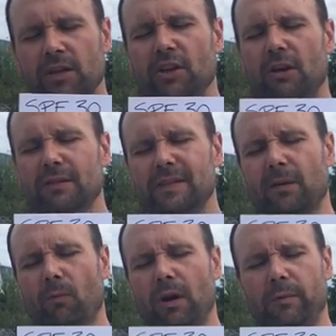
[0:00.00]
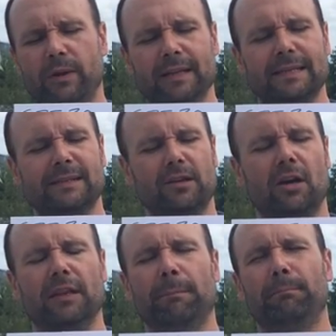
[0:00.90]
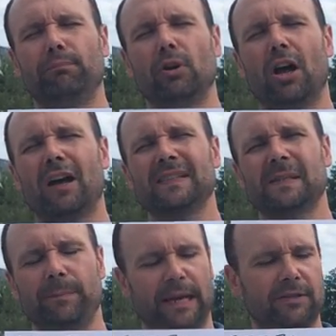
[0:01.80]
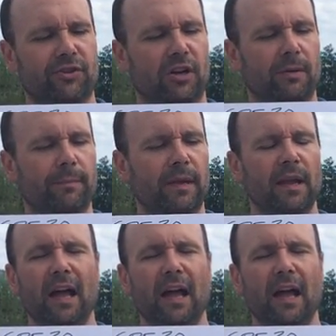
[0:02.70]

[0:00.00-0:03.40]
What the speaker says: 30. You also want one that's called a broad spectrum